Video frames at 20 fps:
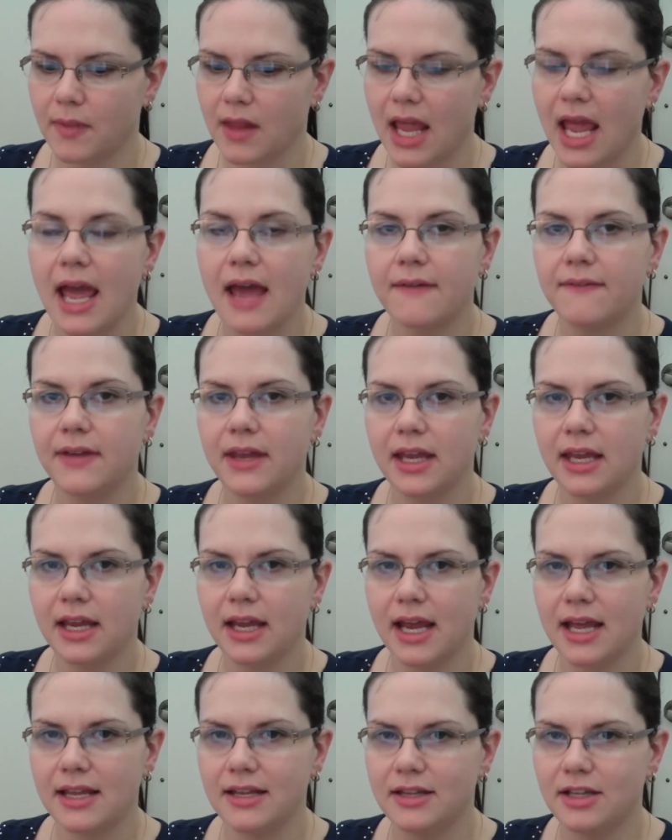heavy,
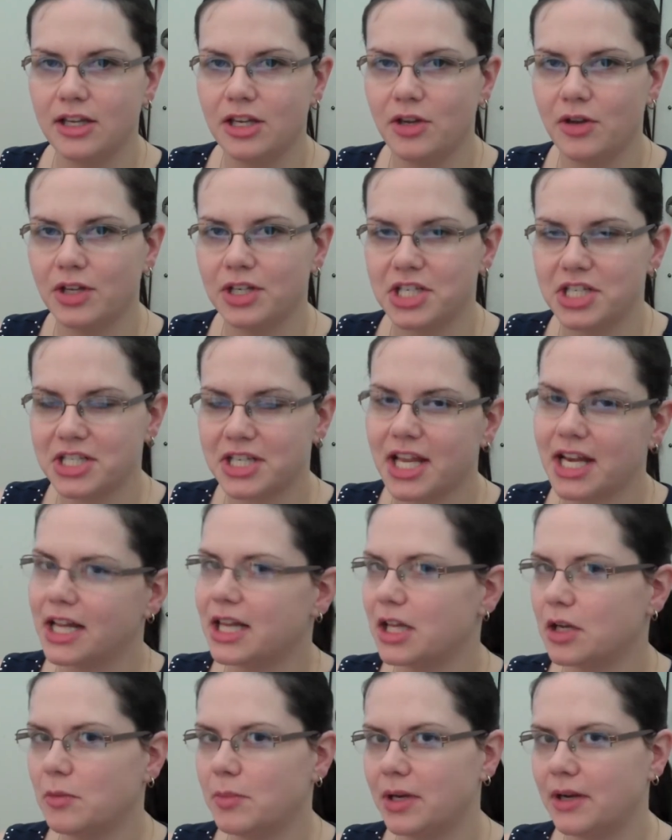and you can just get a
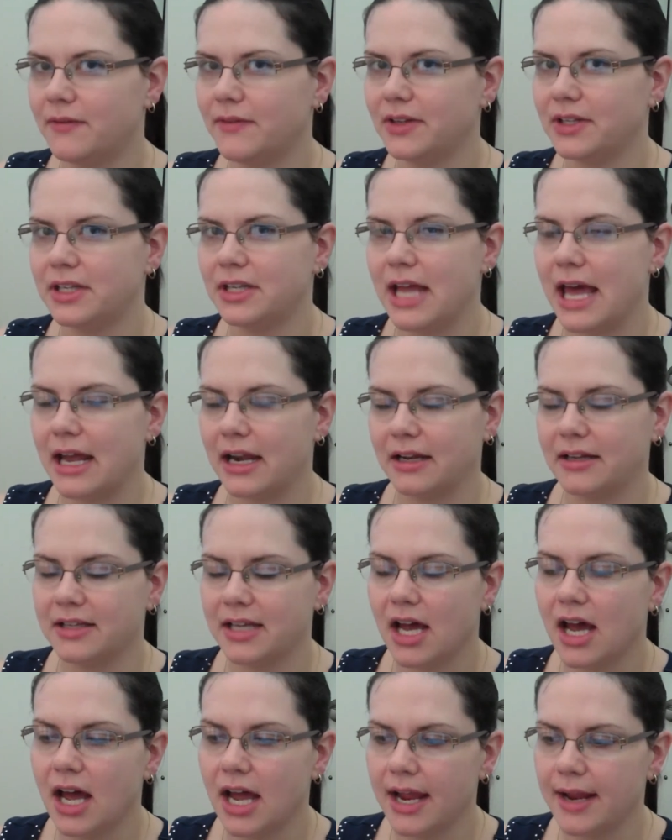little bit of it at a
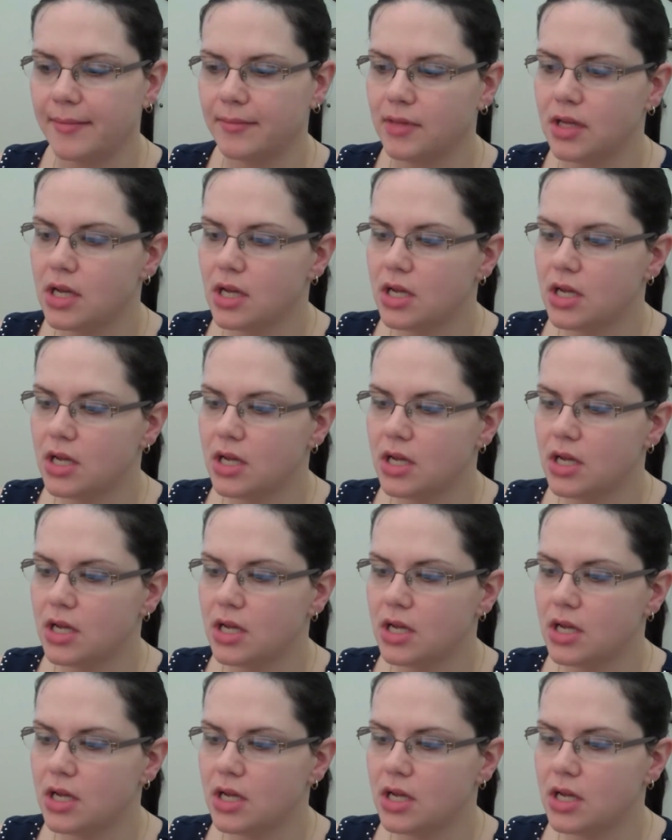time.